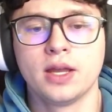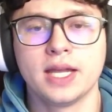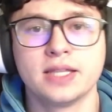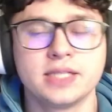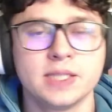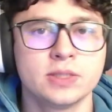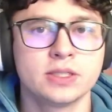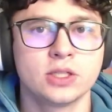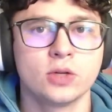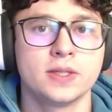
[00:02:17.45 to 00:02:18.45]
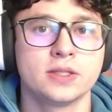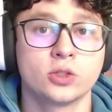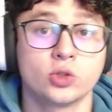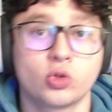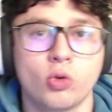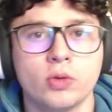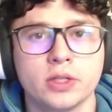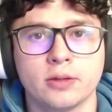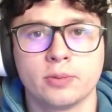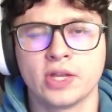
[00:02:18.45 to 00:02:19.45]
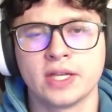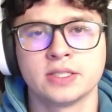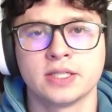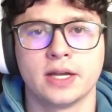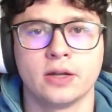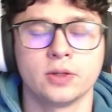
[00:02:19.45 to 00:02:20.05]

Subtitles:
it seems as though it is controlling your play style.